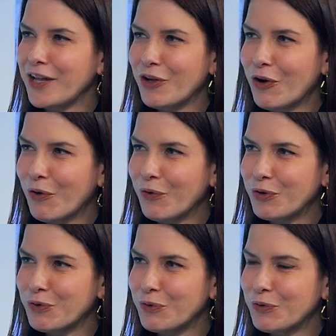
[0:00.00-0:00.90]
know
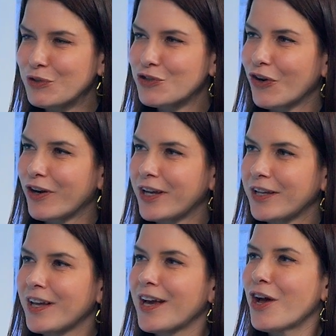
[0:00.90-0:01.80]
you
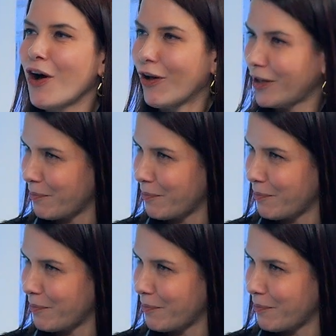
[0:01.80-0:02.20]
joined Holland